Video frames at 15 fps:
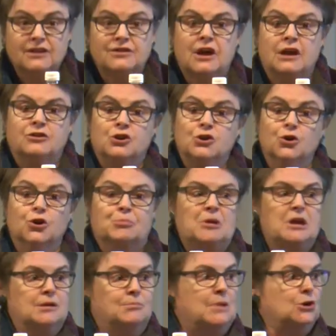That the
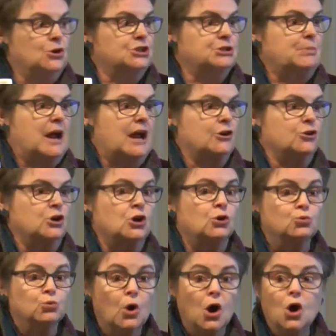European marriage pattern
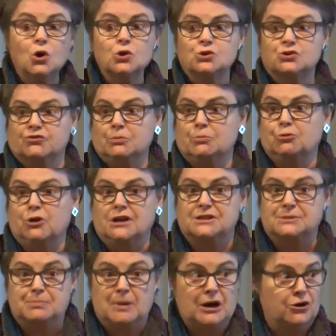arose from
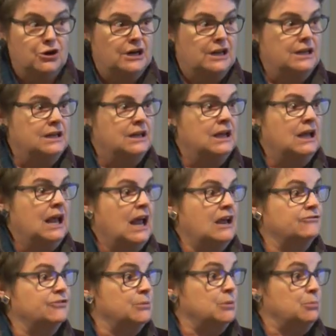prosperity
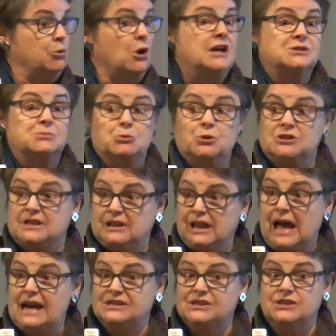and from the prosperous
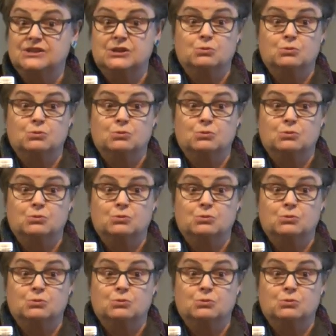classes,